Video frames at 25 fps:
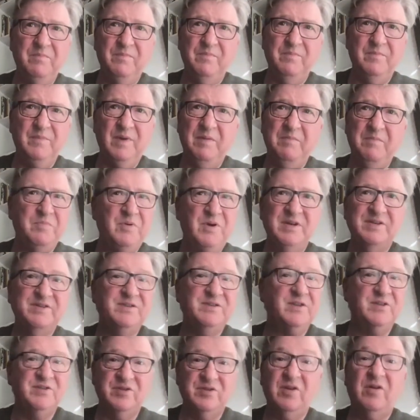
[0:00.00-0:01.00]

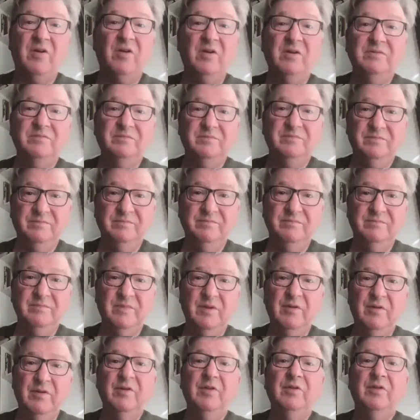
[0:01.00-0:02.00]
impressed us all.
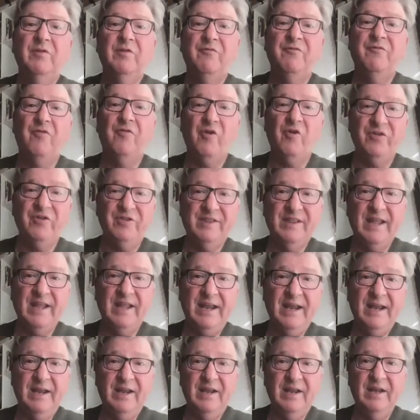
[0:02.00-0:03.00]
The fourth
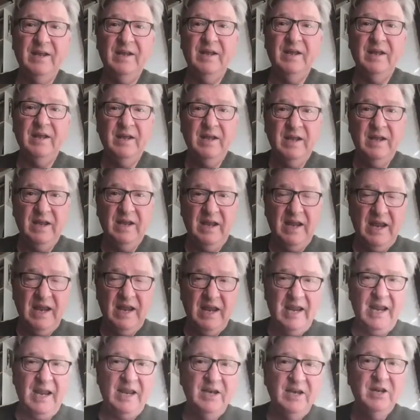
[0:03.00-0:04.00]
day,
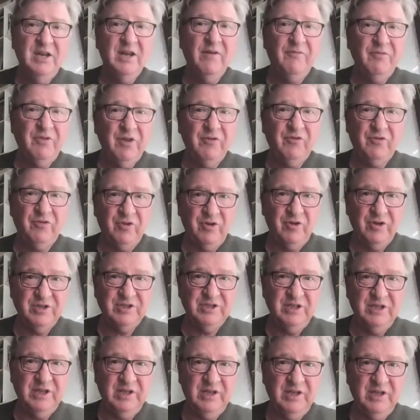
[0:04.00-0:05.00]
any of the
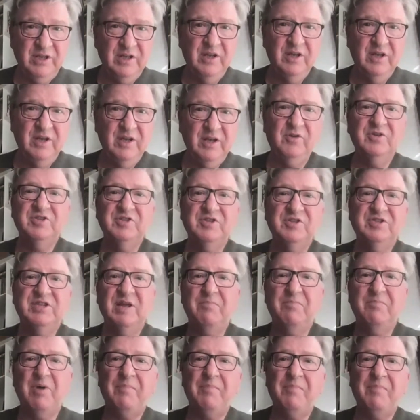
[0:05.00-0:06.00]
30 could
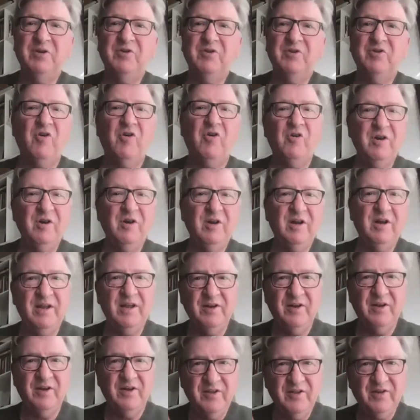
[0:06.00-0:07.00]
step up and call
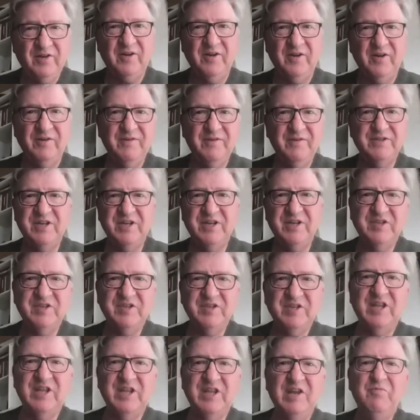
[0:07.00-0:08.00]
another
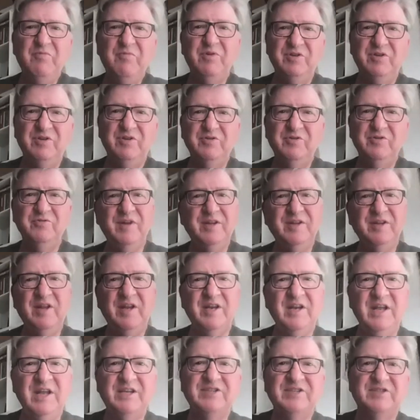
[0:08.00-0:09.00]
conversation they would do in
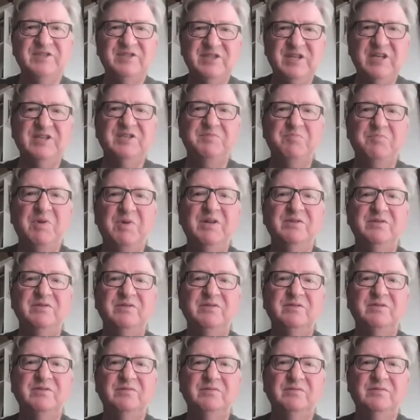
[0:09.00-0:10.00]
the next 6
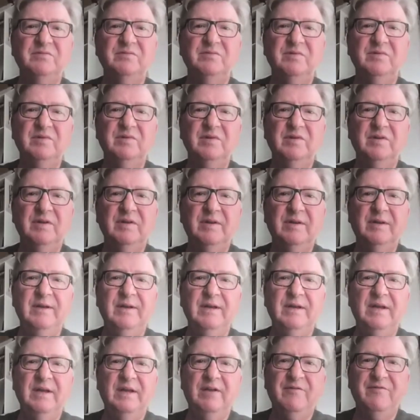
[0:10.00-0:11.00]
months.
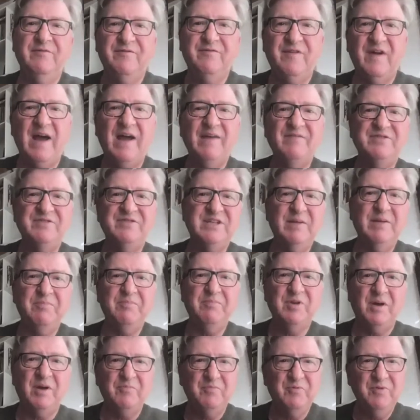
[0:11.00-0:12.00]
Five
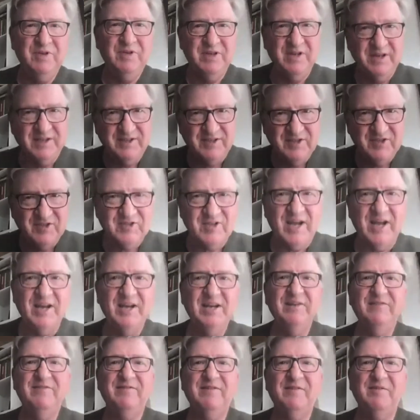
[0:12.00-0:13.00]
stepped up. We did the
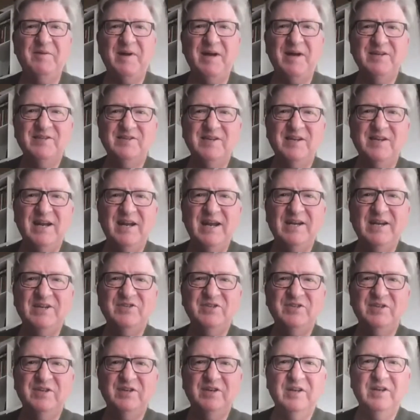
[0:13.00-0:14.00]
signing for Wiser
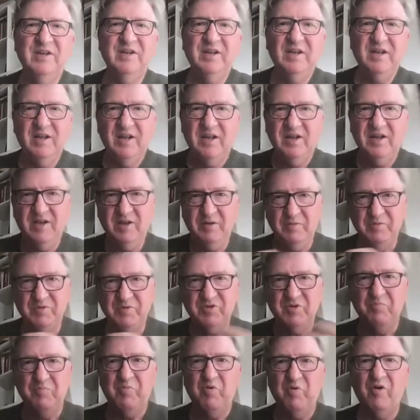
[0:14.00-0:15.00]
Action,
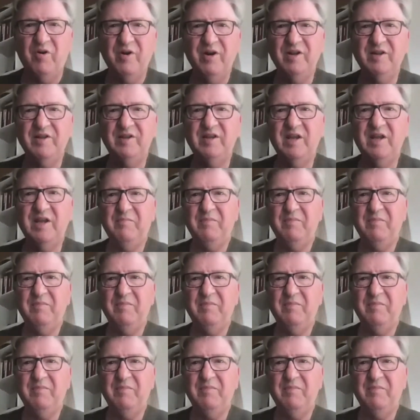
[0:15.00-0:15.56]
supported them,